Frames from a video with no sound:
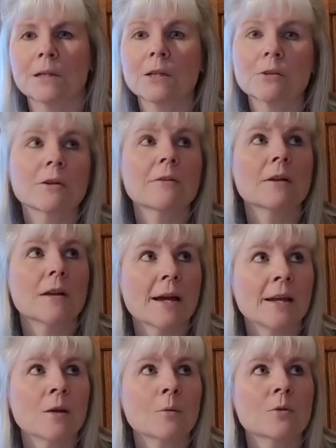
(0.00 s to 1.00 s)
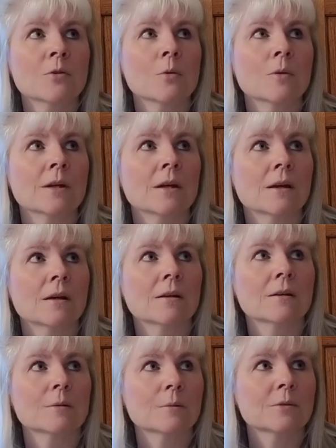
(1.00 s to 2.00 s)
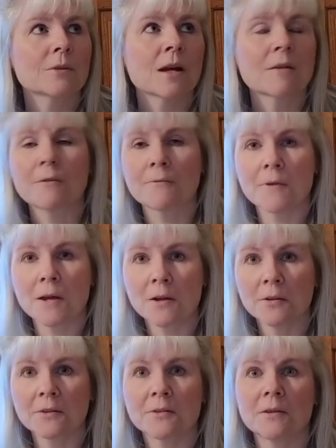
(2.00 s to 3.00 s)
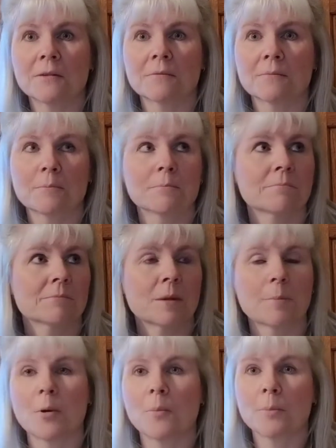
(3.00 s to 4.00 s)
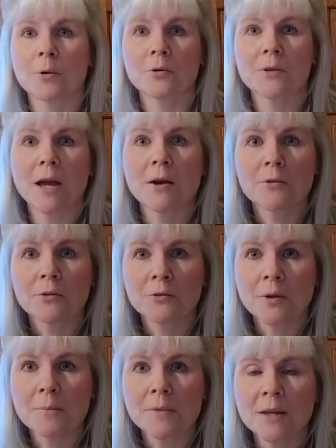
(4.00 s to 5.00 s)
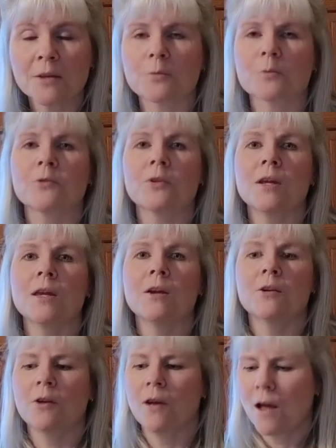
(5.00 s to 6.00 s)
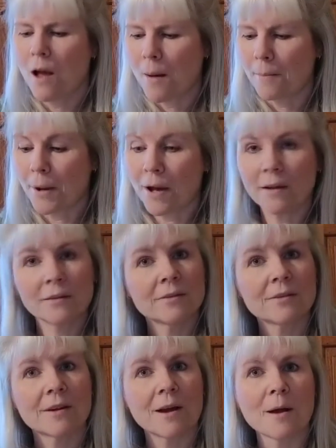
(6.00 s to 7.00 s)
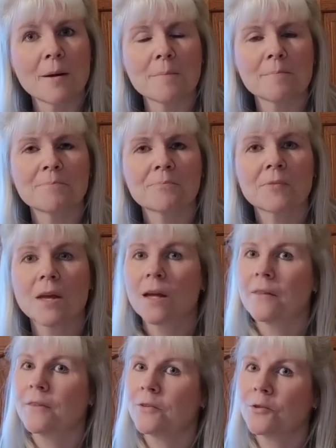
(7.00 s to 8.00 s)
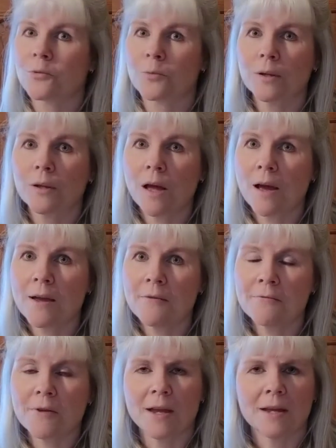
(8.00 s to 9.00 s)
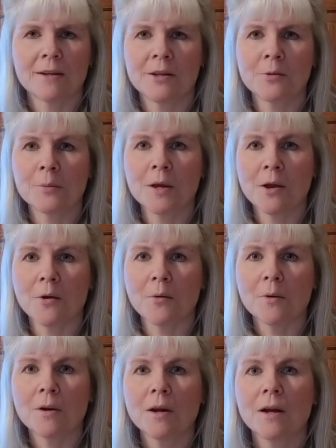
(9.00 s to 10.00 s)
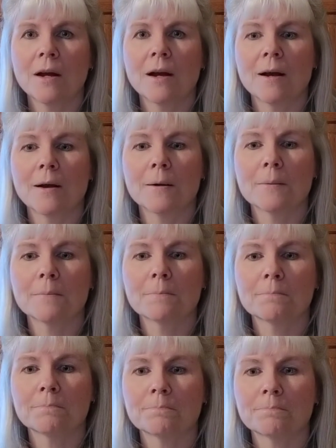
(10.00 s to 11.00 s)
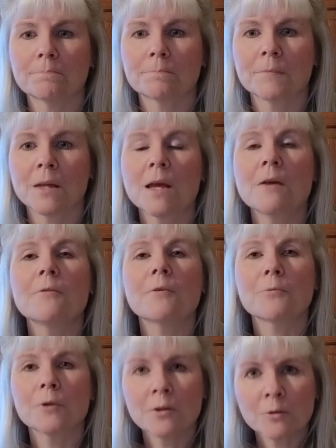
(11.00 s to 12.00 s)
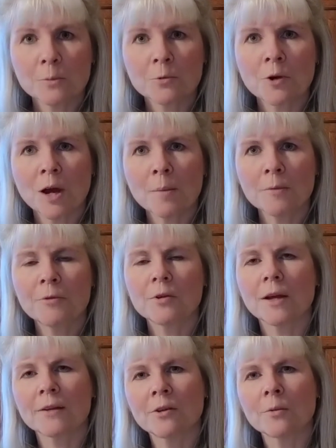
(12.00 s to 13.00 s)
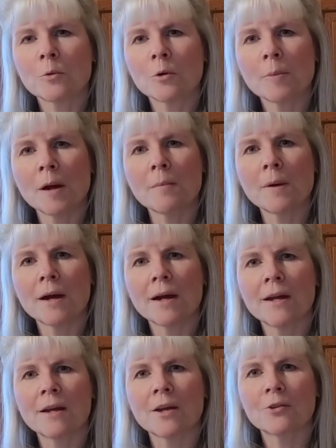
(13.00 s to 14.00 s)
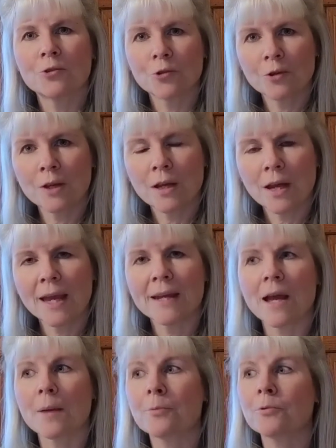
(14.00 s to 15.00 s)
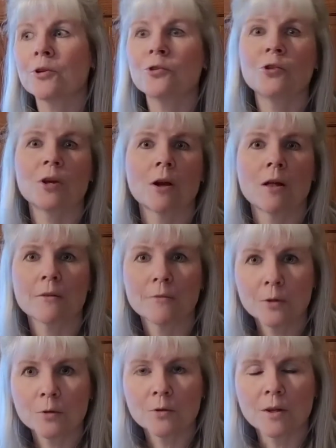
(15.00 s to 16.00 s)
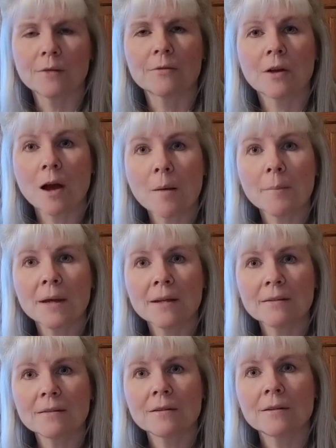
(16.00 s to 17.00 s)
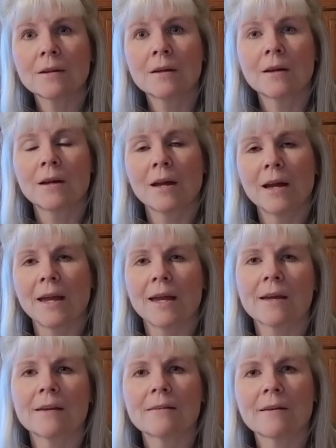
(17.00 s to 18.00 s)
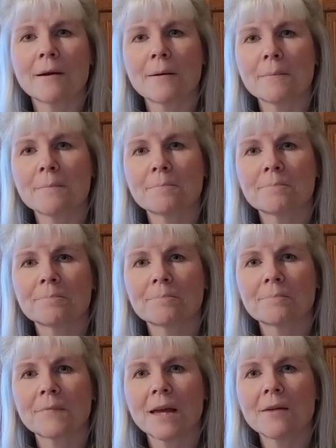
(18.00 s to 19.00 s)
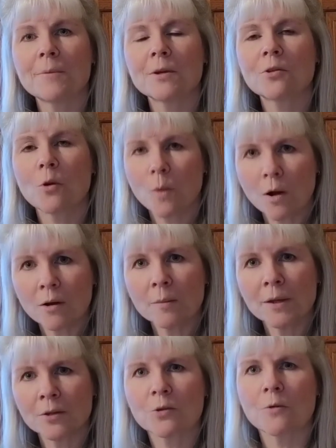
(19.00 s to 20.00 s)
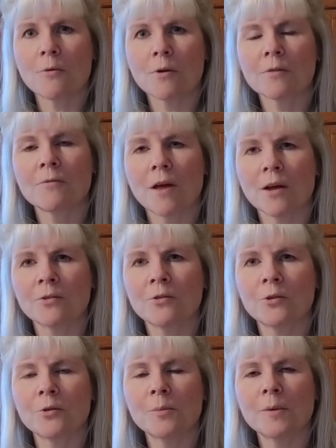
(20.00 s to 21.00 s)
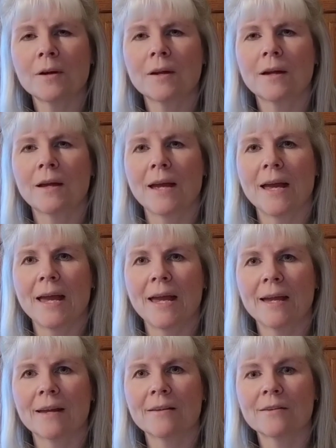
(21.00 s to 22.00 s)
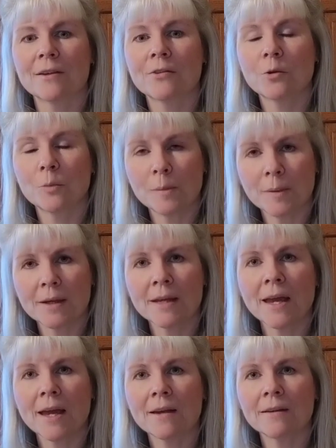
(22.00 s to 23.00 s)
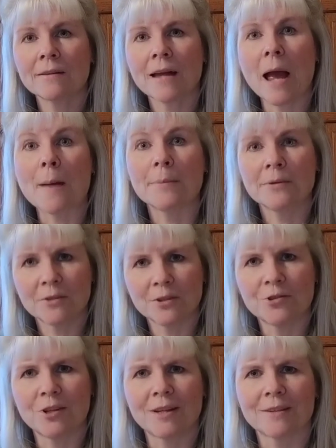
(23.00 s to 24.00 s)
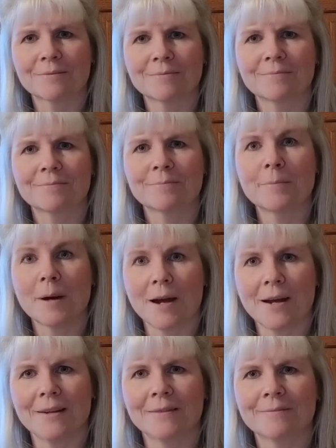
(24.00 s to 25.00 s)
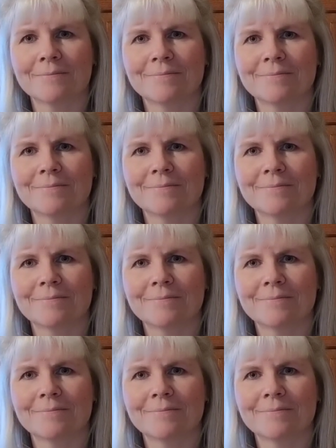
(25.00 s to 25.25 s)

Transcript: Clearly the lighting was only was kind of a fail as it the bulb burned out or something as we're sitting here. But this is real life, and here we go. Feel free to subscribe if you'd like to hear more about my journey, and I appreciate all the views that have commented and have been so welcoming so far to FlossTube. And until we meet again, happy stitching. Bye.